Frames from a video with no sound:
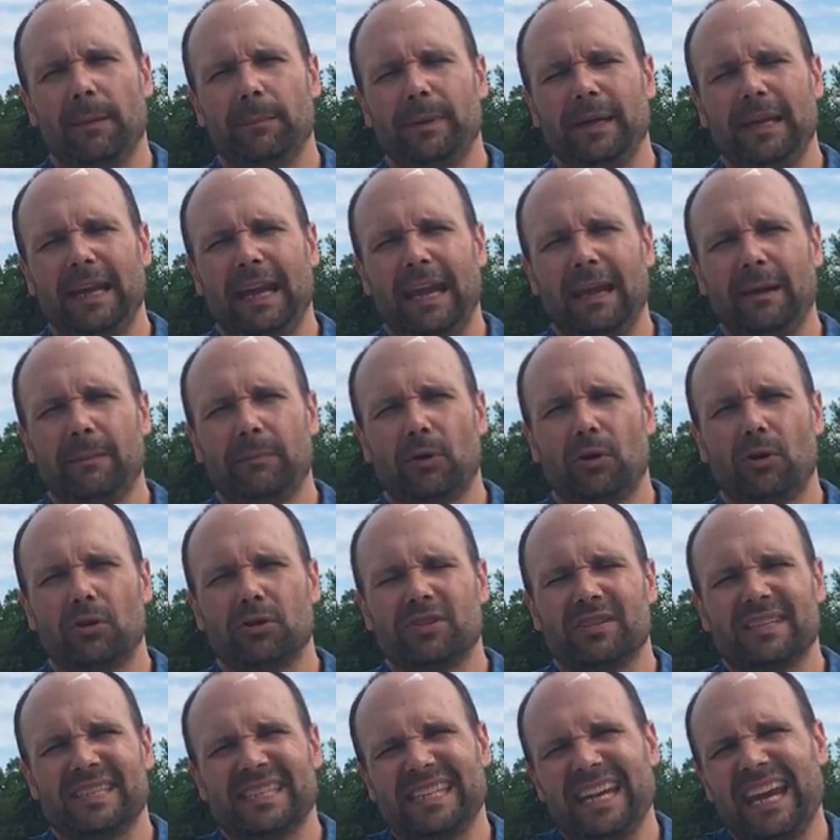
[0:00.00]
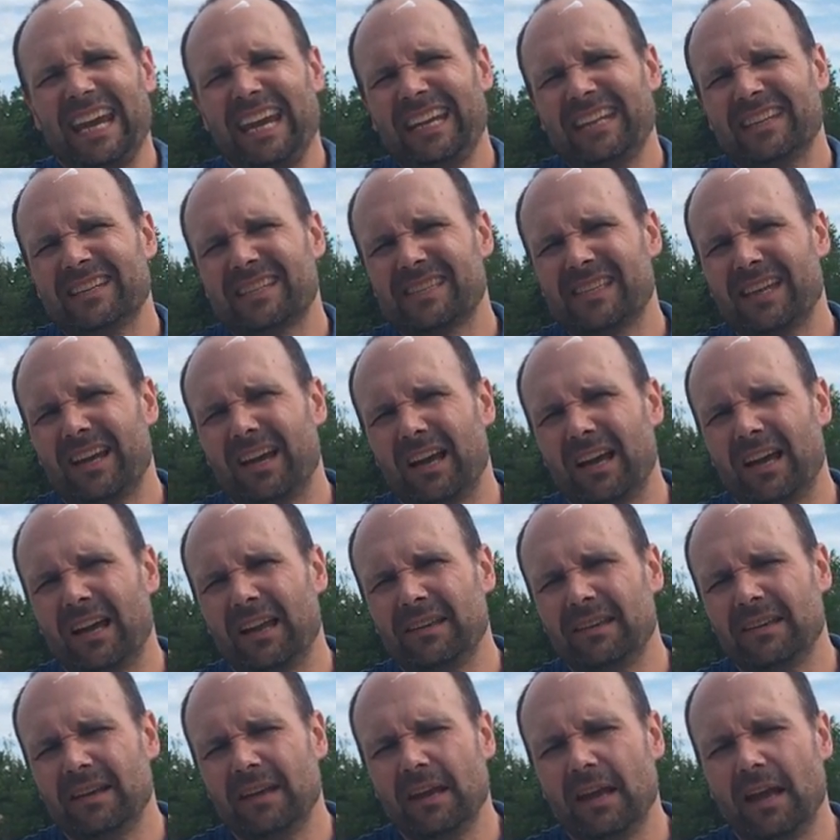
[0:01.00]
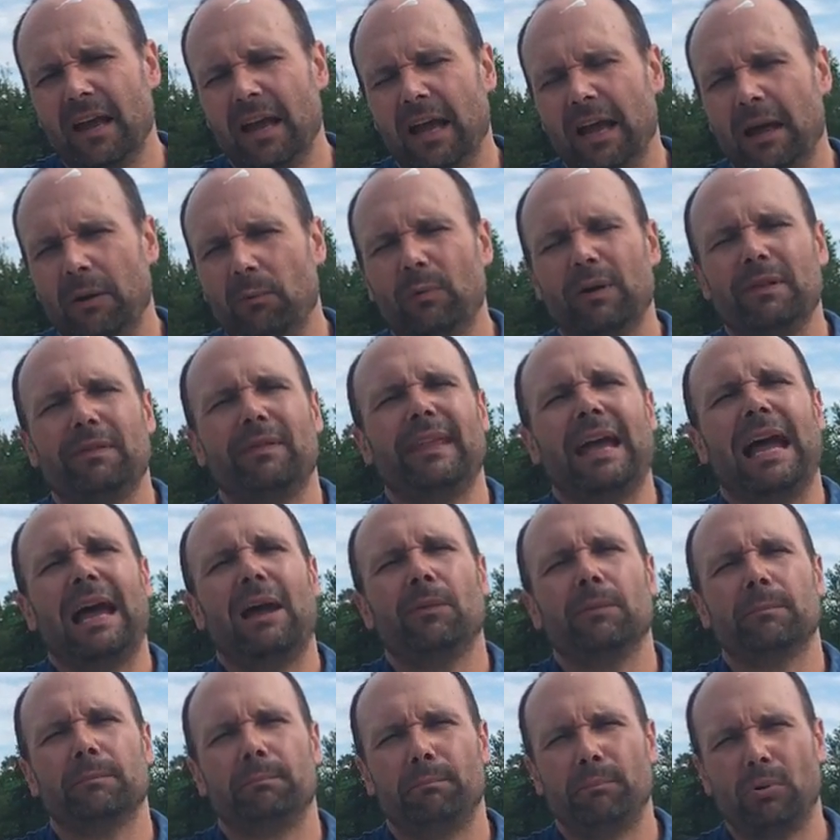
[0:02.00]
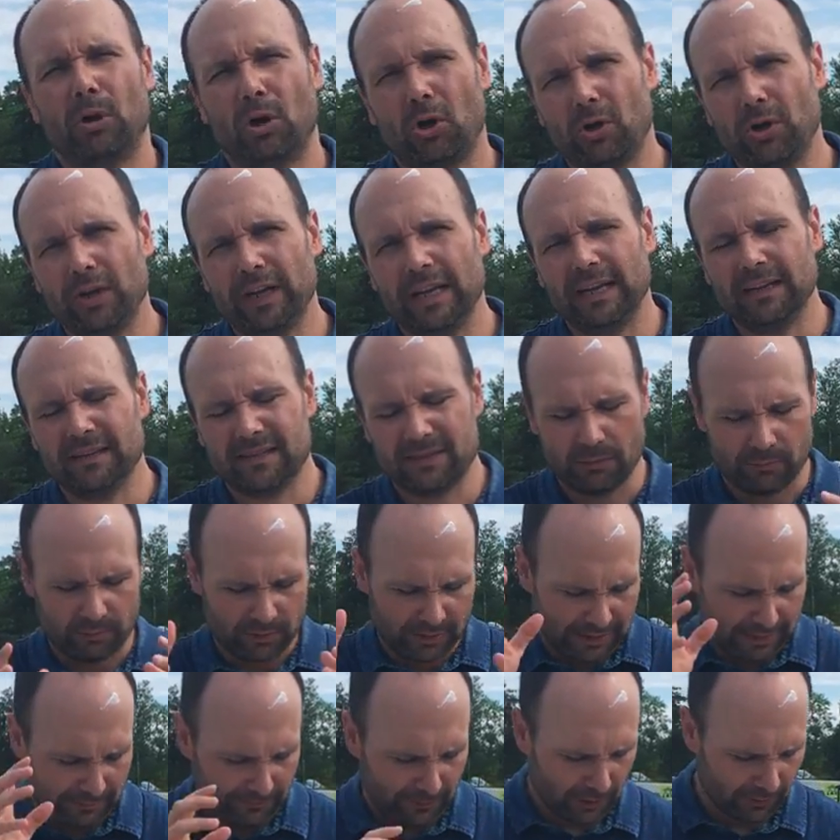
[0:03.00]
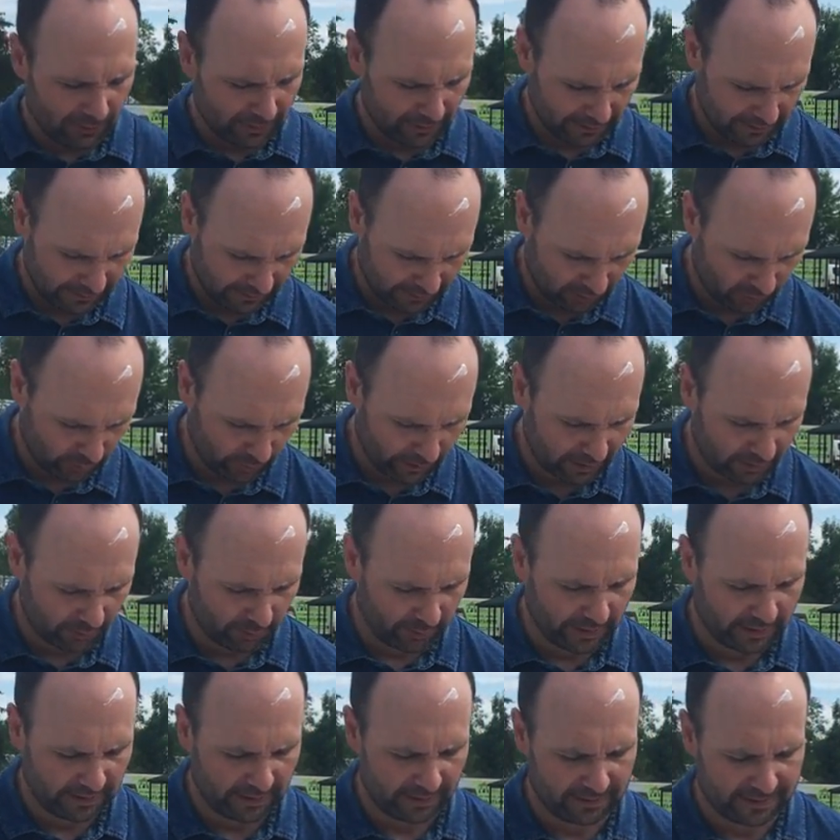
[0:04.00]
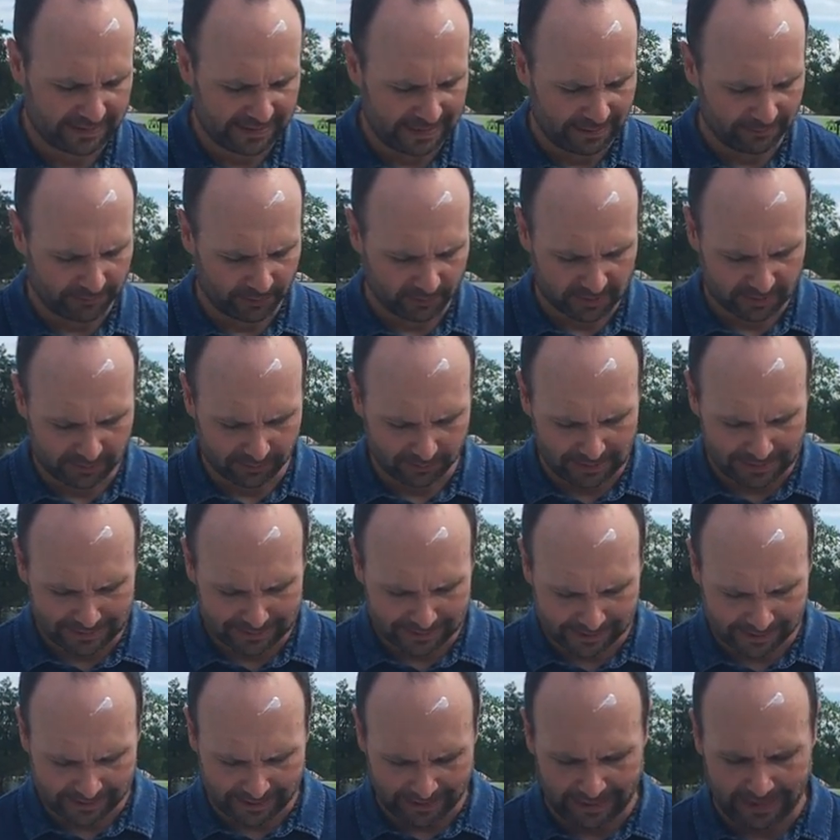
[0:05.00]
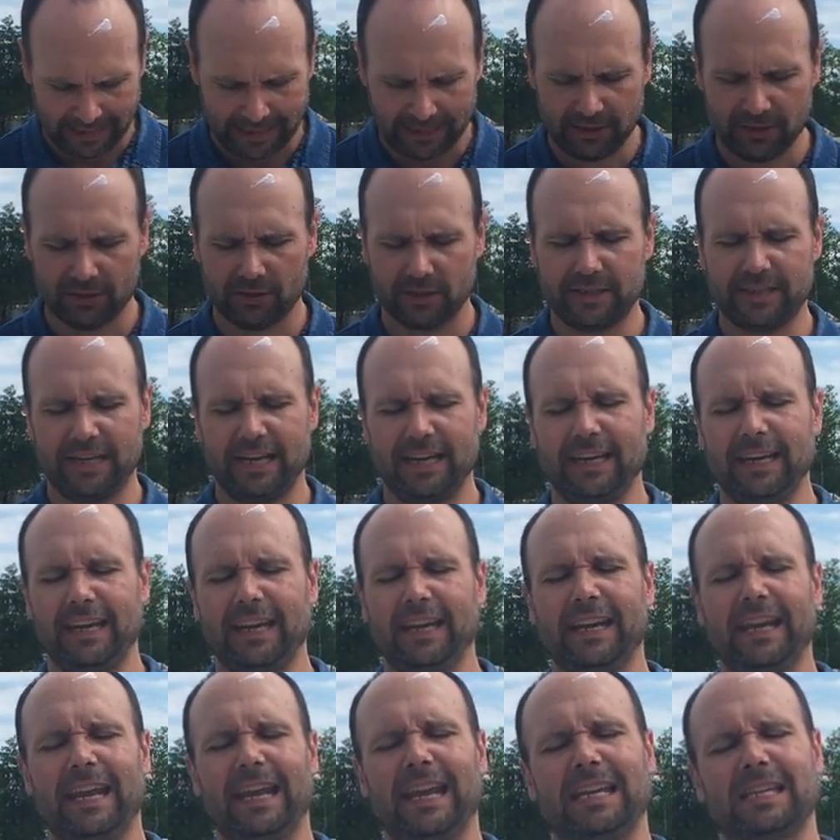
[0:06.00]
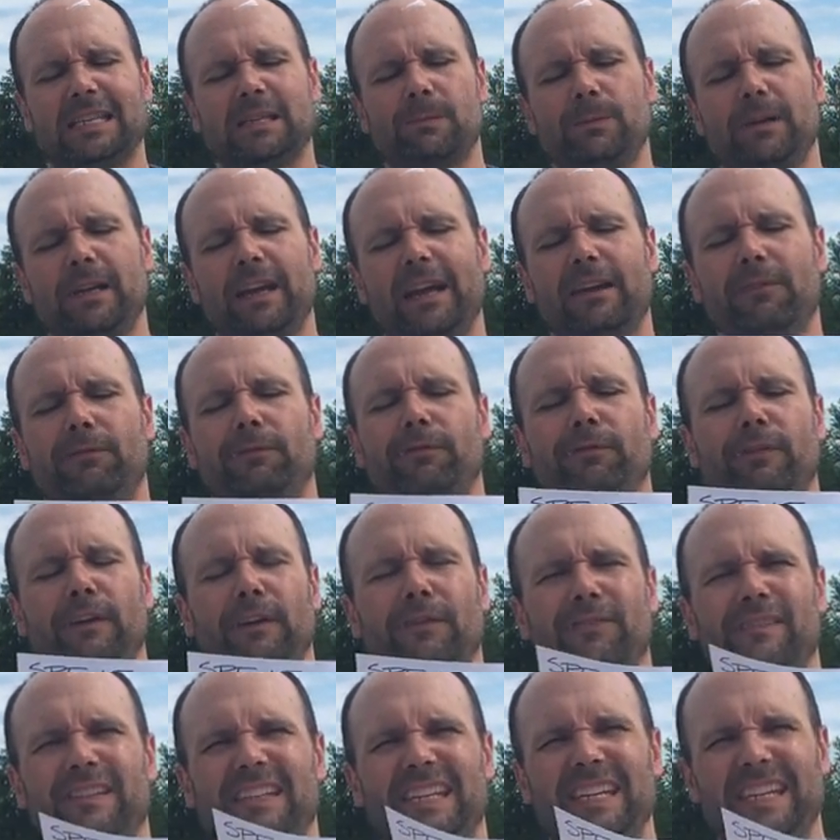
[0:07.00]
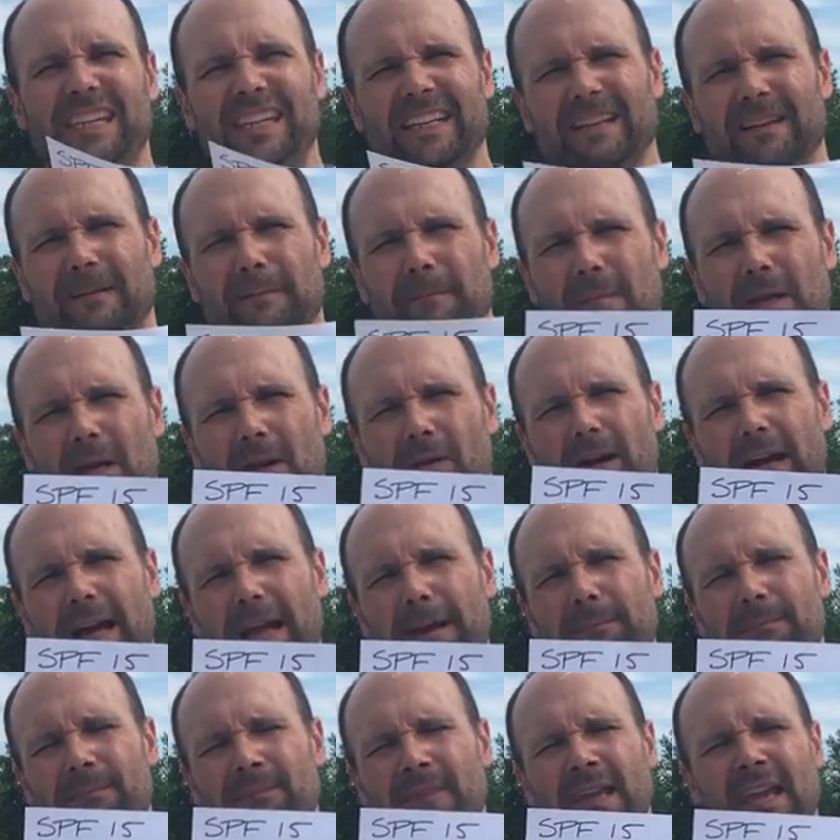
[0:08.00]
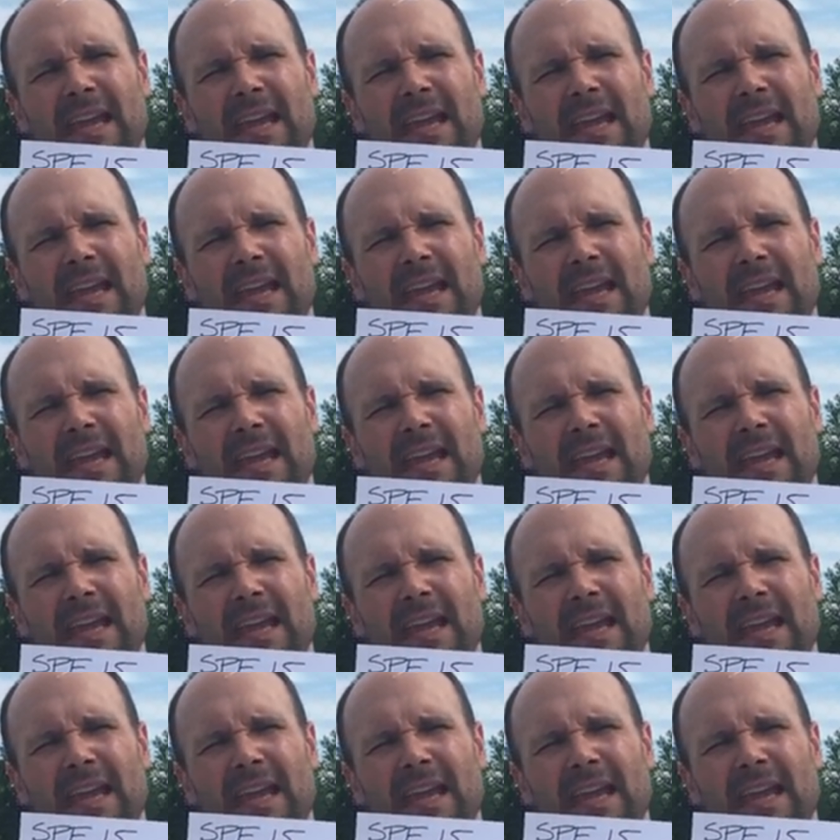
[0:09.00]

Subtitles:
be able to stay in the sun without burning. So we'll give you a quick example. So let's say you're taking SPF 15, all right?